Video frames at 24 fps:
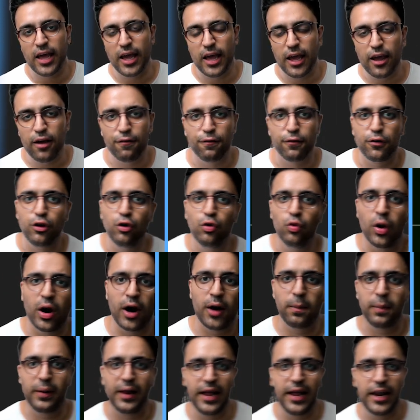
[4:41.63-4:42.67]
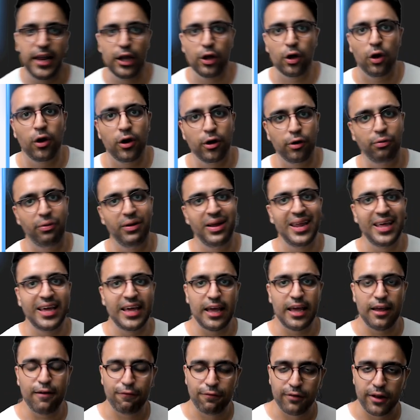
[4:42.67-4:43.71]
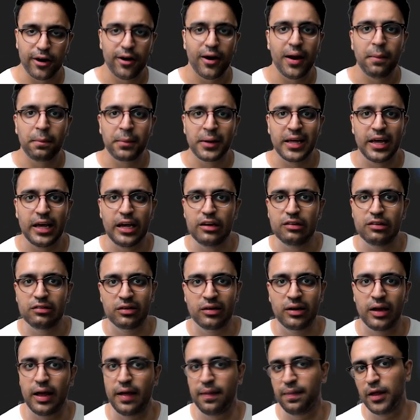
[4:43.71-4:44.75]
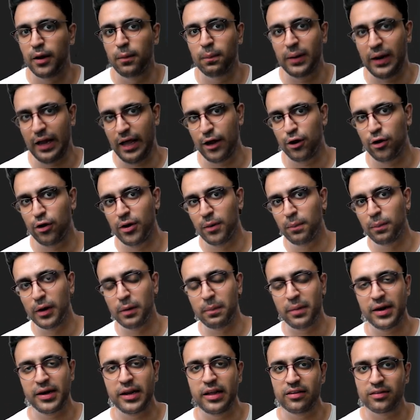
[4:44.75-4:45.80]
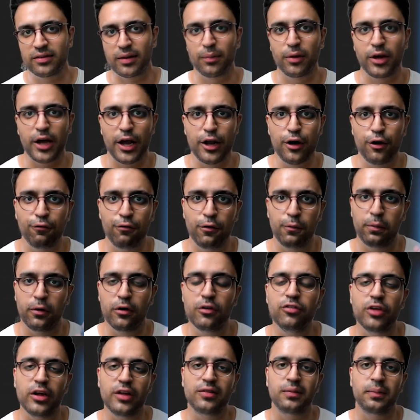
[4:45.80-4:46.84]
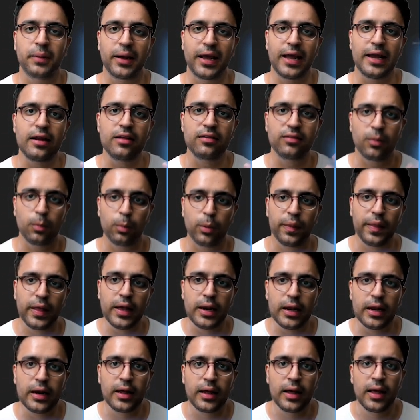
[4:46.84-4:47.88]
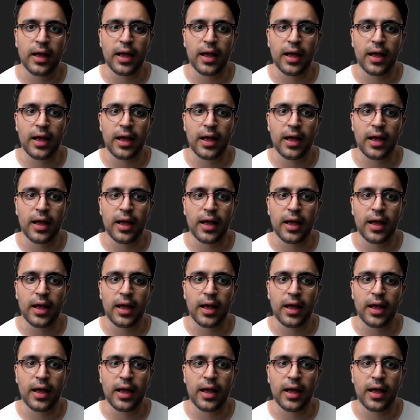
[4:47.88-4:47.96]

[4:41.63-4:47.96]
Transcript: if you are planning on creating a Flutter application and then plan on implementing some kind of a purchase mechanism within it,